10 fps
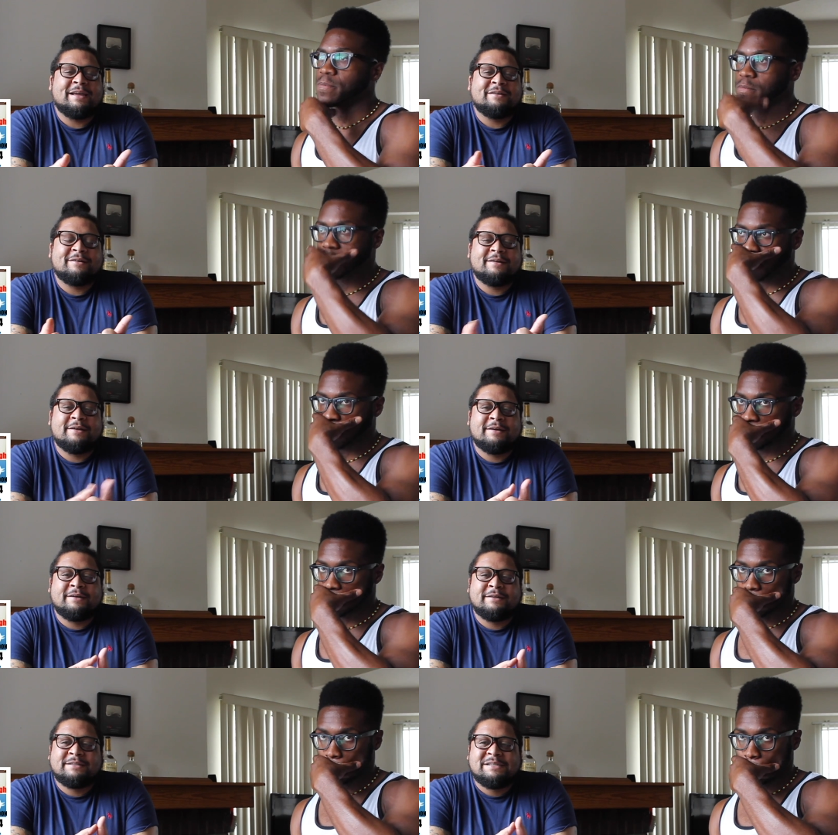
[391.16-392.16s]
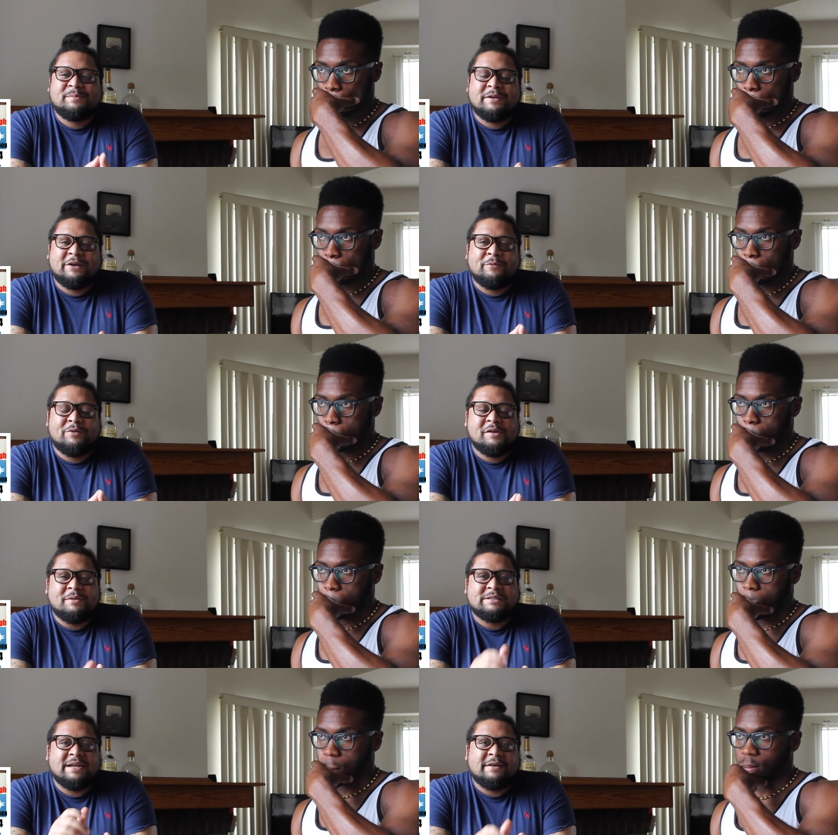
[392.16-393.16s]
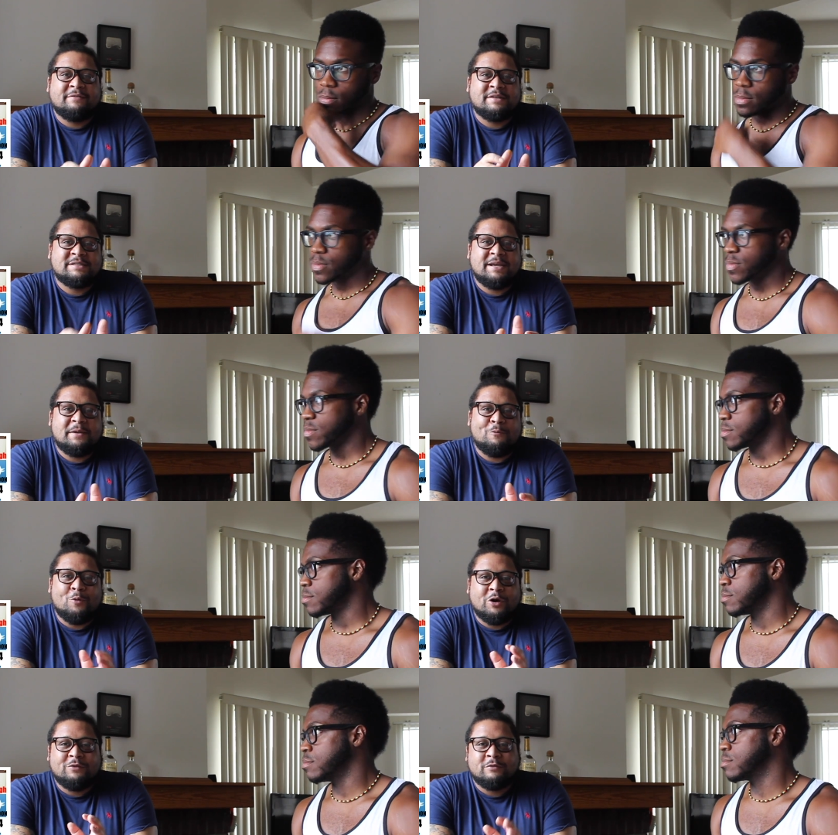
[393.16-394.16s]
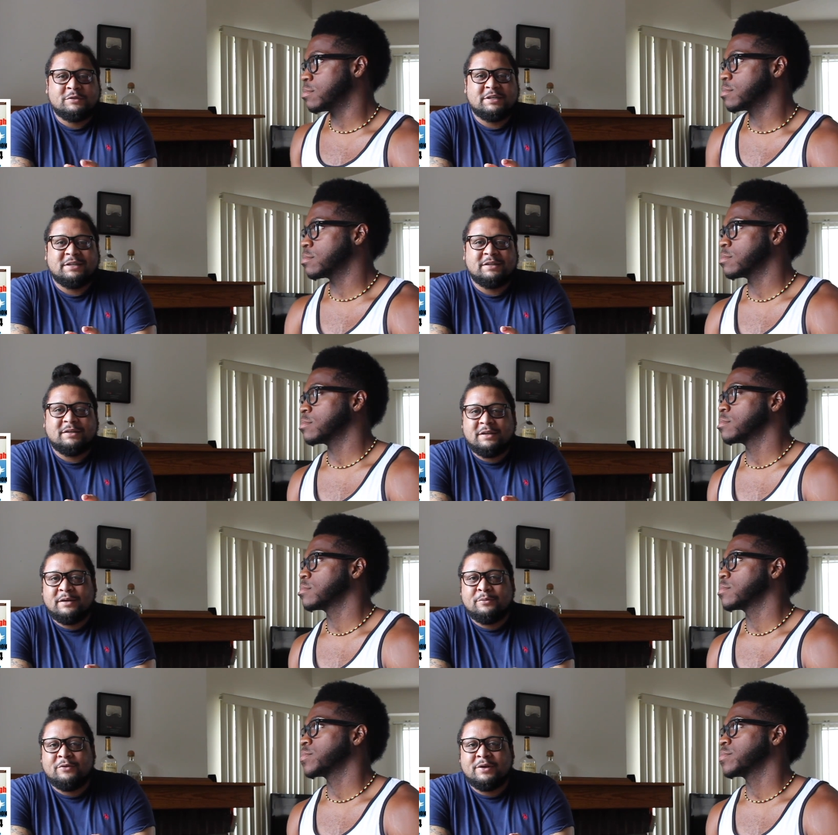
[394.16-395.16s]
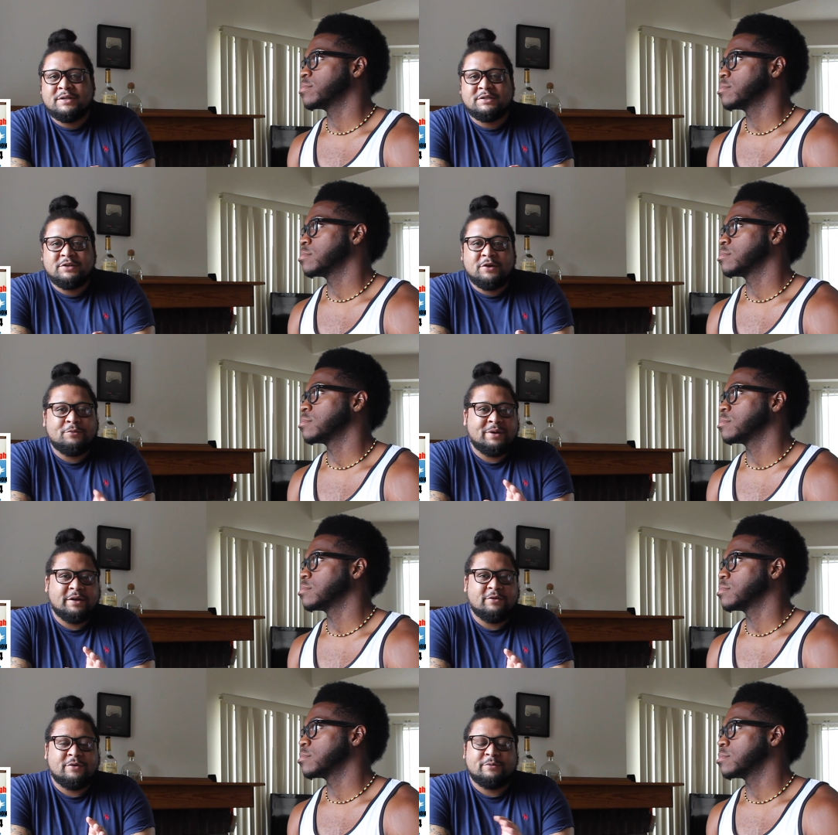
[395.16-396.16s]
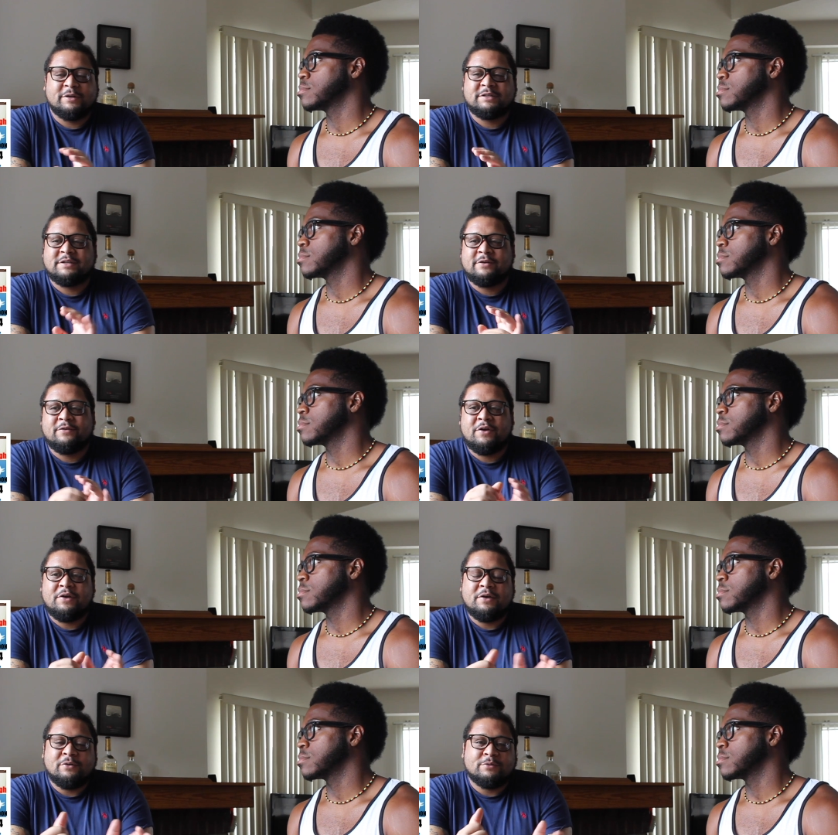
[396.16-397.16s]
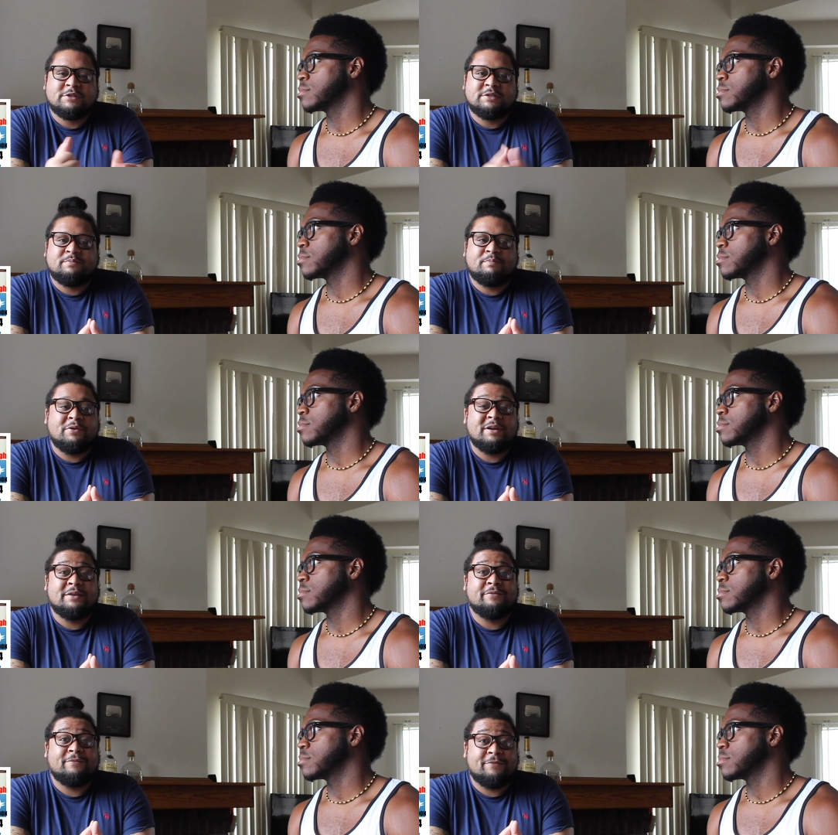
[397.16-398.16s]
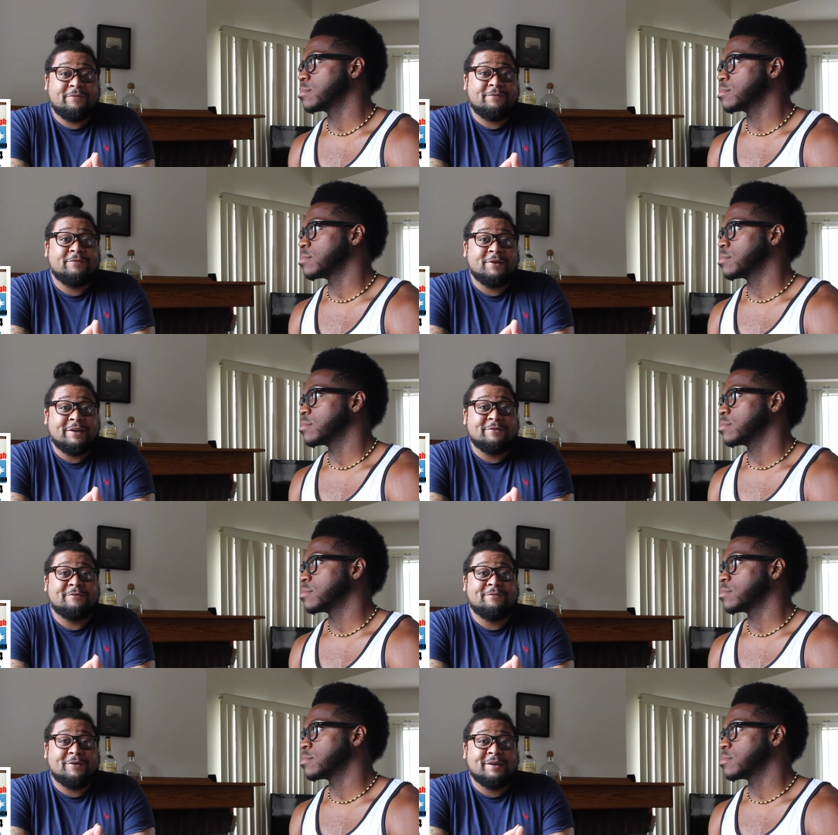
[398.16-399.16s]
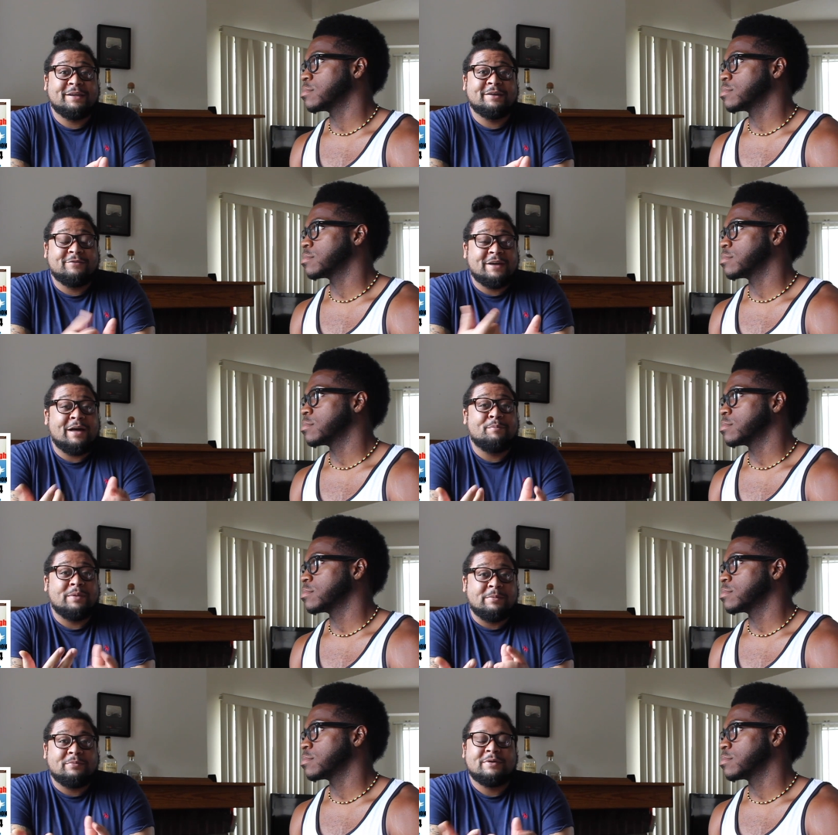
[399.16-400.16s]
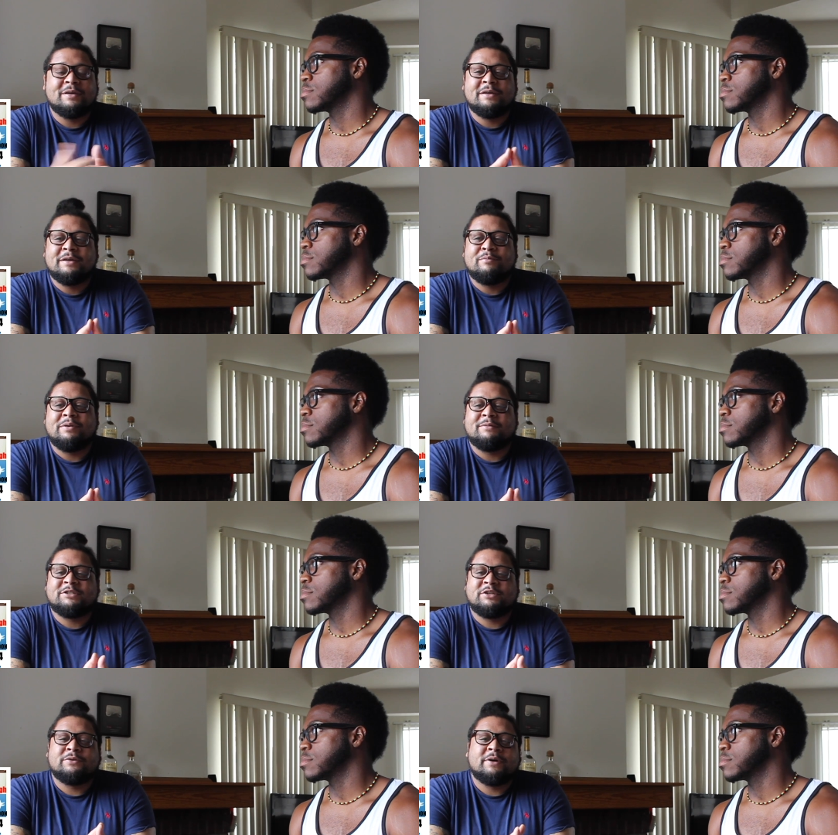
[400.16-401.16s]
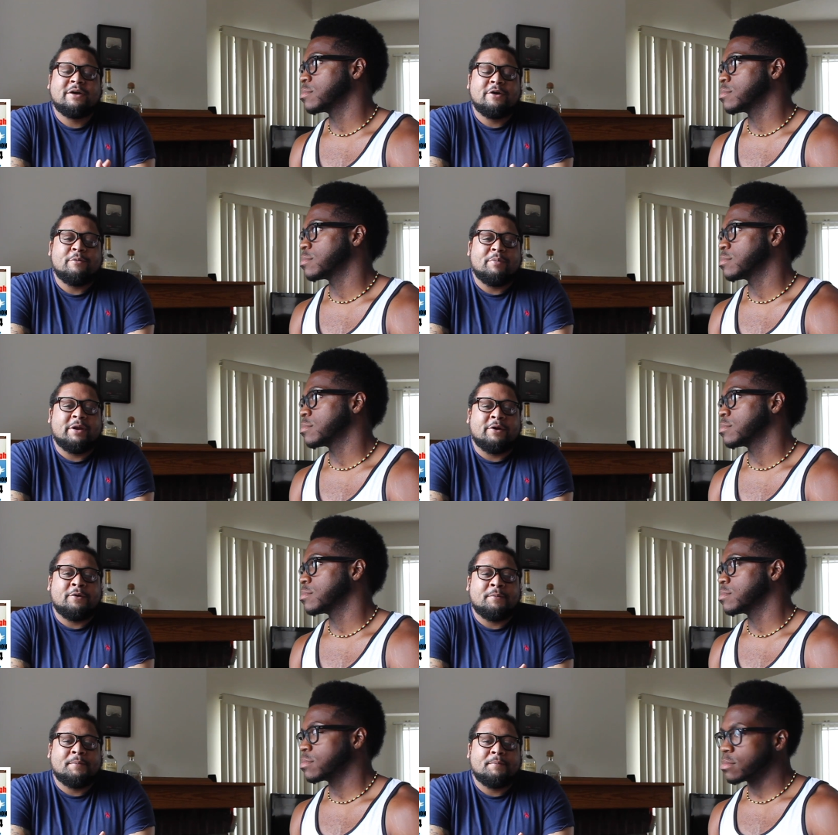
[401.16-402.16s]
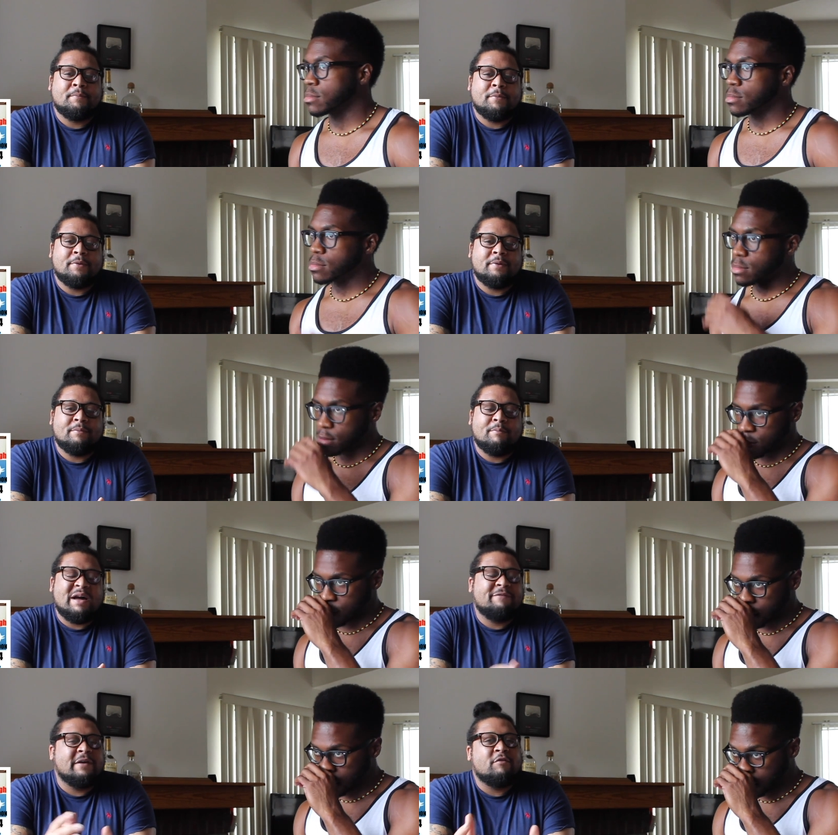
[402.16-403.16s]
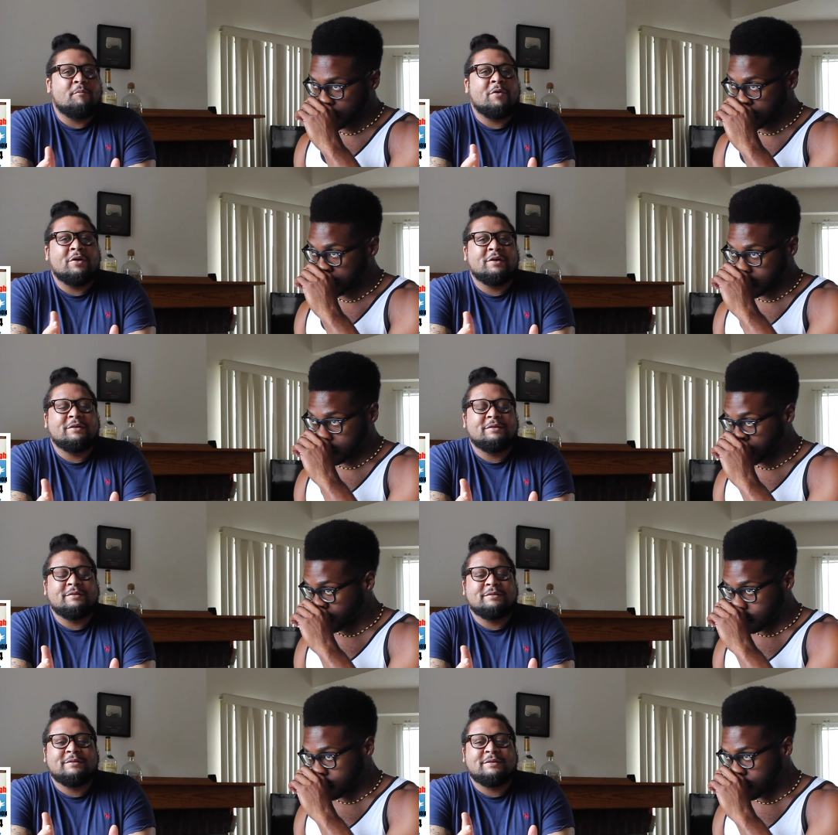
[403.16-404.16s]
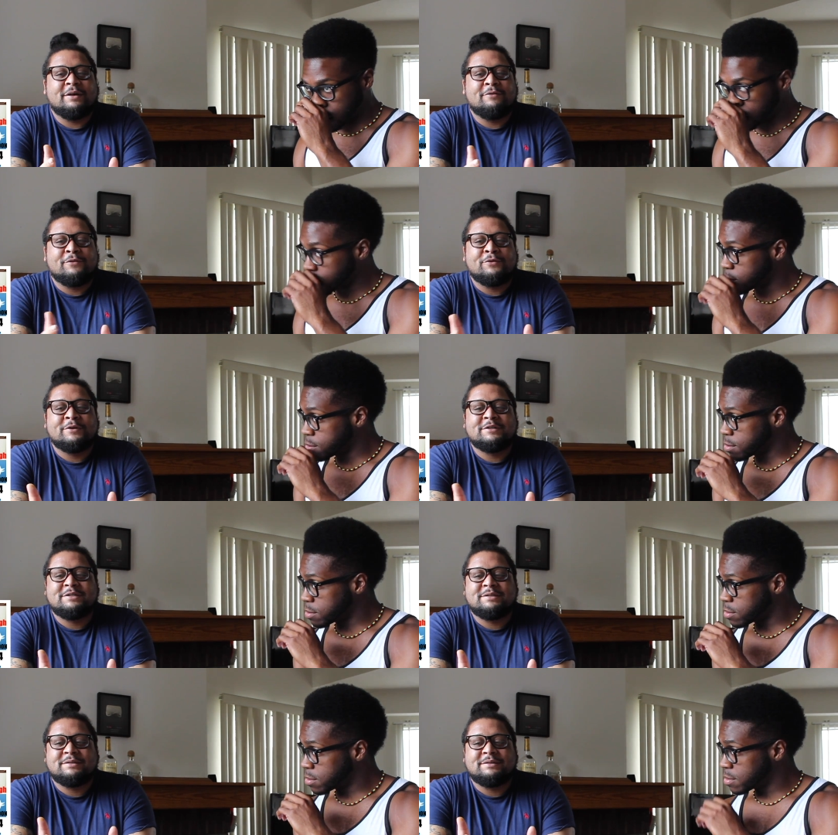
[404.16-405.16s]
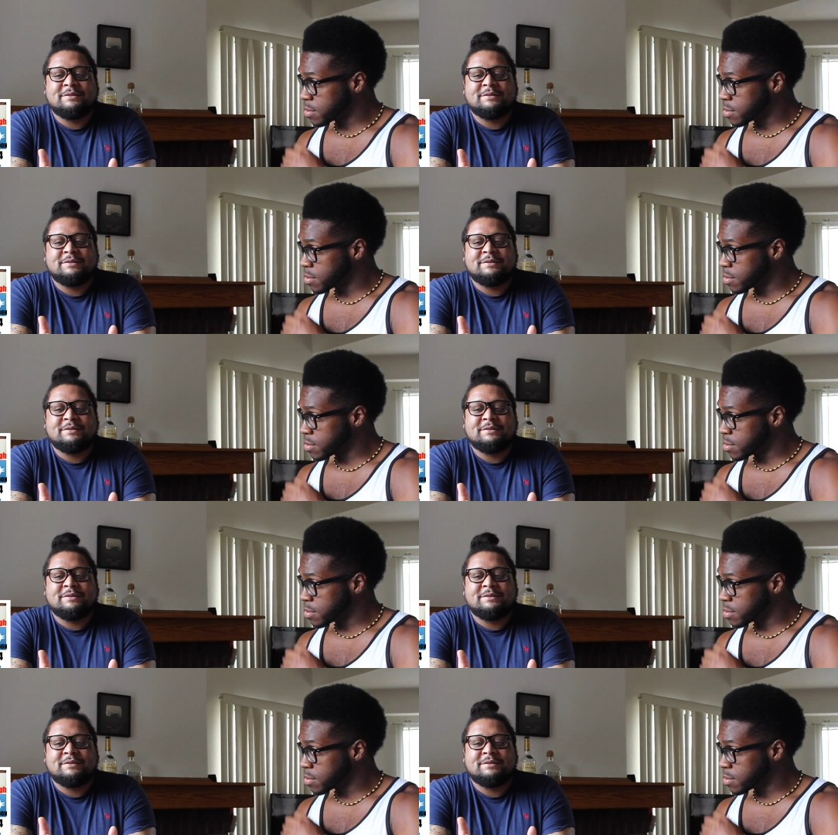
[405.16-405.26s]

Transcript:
Speaker 1: Gattor, and uh, T. Pindell pretty much have the same work routine in the mornings. You know when they're going to work and stuff, which is pretty freaking funny if y'all peep peep the joke. But um, my favorite part, of course,